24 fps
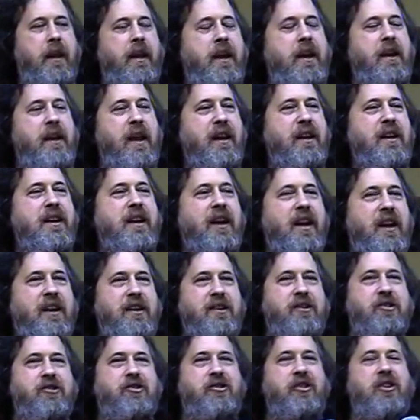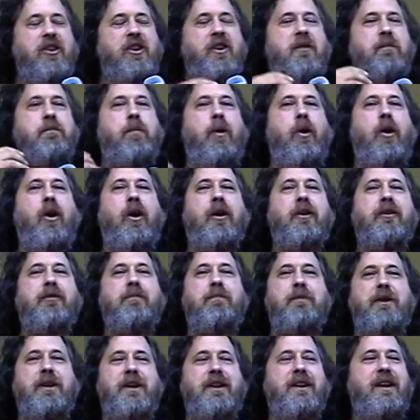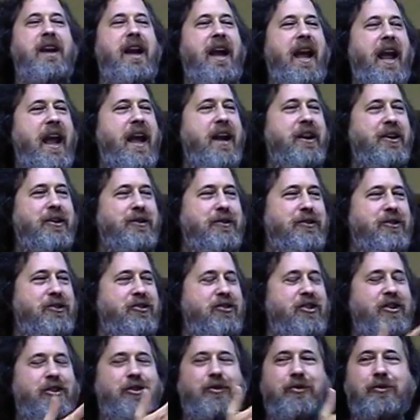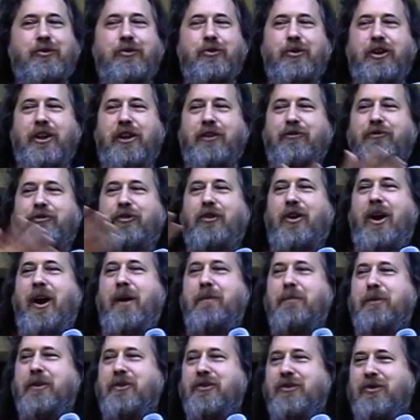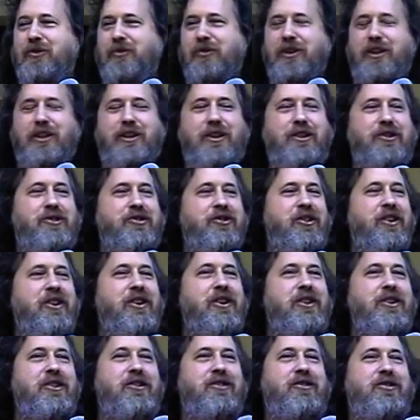In any case, part of being a hacker is that you're looking for opportunities